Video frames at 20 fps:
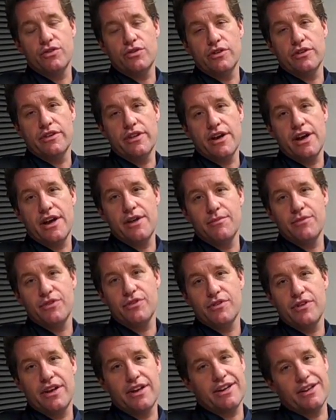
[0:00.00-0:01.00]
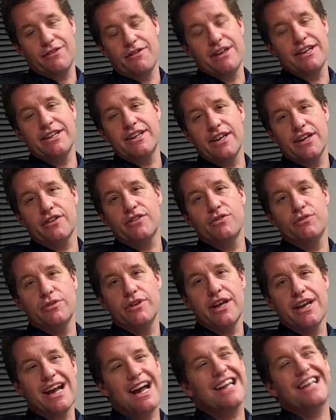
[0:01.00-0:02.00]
all the time, and so I had a great kick doing that.